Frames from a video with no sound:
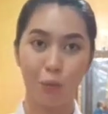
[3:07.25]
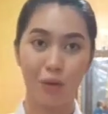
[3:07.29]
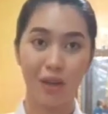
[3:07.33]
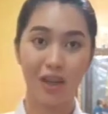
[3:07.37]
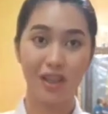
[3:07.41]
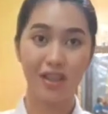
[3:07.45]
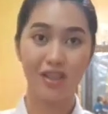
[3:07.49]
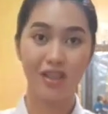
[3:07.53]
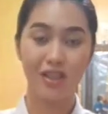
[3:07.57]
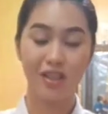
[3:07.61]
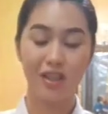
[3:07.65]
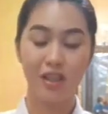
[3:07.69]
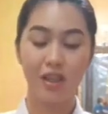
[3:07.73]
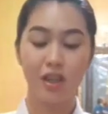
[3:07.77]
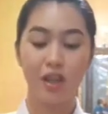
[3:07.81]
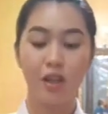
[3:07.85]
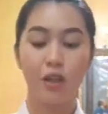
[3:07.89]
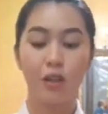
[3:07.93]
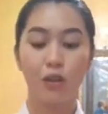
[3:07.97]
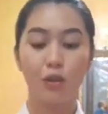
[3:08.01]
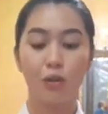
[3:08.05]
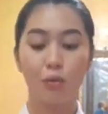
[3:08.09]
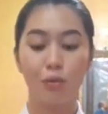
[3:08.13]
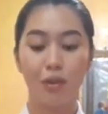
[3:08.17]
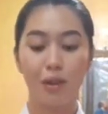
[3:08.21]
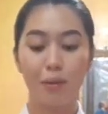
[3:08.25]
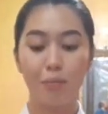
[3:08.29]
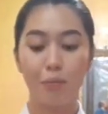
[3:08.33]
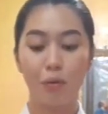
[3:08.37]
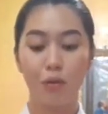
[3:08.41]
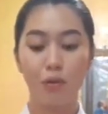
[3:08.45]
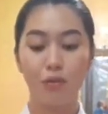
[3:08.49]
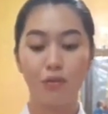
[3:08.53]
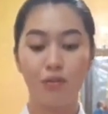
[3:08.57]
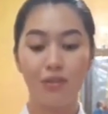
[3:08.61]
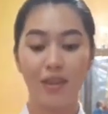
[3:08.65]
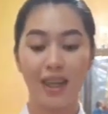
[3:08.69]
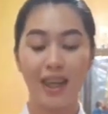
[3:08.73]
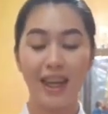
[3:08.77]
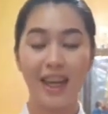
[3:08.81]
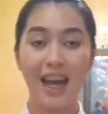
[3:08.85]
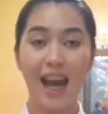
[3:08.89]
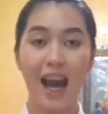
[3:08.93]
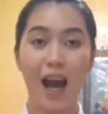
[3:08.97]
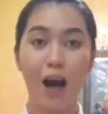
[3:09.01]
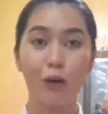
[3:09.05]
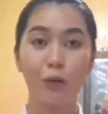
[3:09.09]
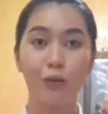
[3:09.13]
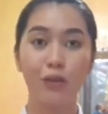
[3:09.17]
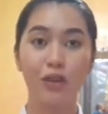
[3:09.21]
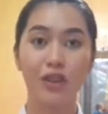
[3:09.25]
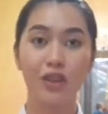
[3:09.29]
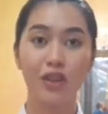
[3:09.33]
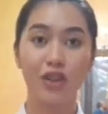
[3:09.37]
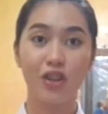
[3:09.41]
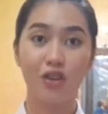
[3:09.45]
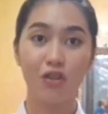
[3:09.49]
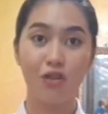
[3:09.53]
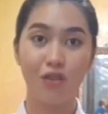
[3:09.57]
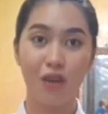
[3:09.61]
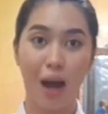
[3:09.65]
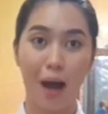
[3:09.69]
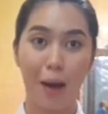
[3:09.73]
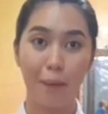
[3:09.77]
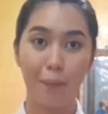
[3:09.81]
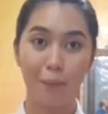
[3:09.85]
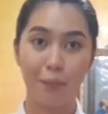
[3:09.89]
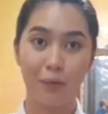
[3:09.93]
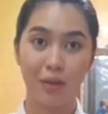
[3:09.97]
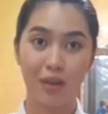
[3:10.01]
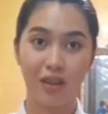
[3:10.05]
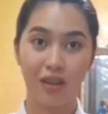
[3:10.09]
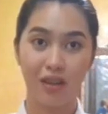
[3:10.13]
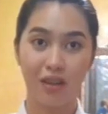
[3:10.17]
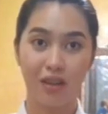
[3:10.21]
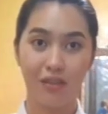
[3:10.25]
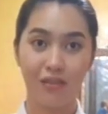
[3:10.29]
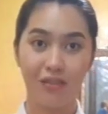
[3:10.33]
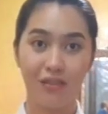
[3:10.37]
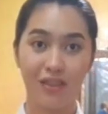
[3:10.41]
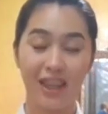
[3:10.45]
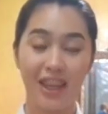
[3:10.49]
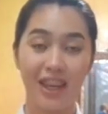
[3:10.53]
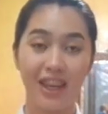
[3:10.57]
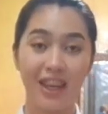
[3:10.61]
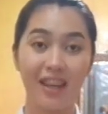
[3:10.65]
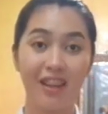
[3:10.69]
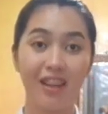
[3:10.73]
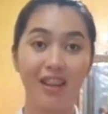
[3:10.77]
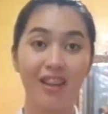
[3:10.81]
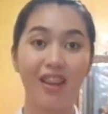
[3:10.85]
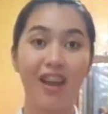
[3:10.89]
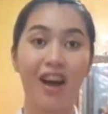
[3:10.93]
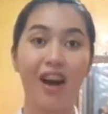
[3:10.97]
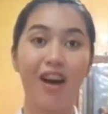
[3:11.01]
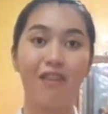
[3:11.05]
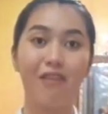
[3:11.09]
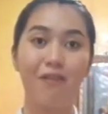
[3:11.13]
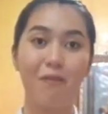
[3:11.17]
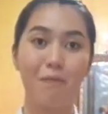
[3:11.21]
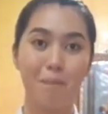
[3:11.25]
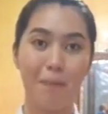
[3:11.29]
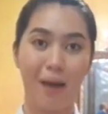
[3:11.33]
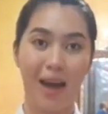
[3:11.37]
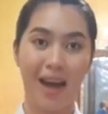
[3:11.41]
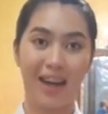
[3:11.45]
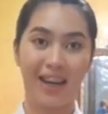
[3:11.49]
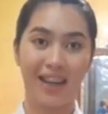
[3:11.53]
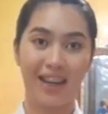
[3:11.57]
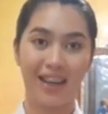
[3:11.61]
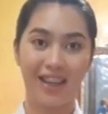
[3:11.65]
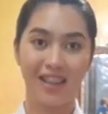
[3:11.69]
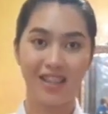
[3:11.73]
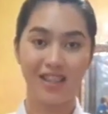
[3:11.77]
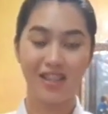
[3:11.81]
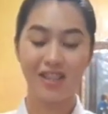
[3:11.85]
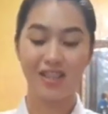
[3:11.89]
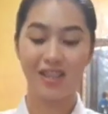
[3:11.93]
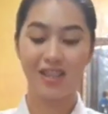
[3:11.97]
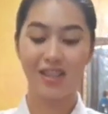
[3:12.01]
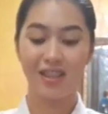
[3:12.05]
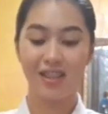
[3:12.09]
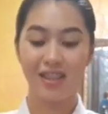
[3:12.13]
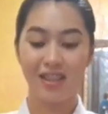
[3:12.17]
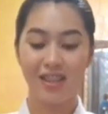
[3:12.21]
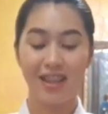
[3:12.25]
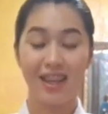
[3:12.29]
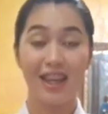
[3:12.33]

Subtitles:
which to remove the outer wrapper of the glove package.